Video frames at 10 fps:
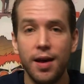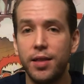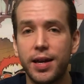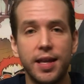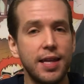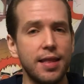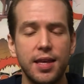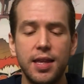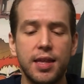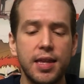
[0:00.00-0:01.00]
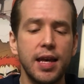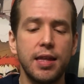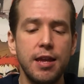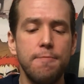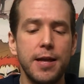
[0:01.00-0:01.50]
Like I said, this is
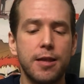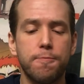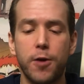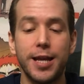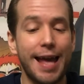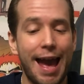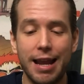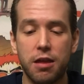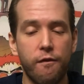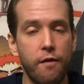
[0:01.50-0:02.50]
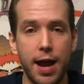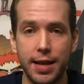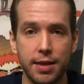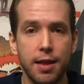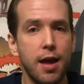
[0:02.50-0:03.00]
16-bit sprites at its
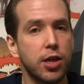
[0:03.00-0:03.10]
finest.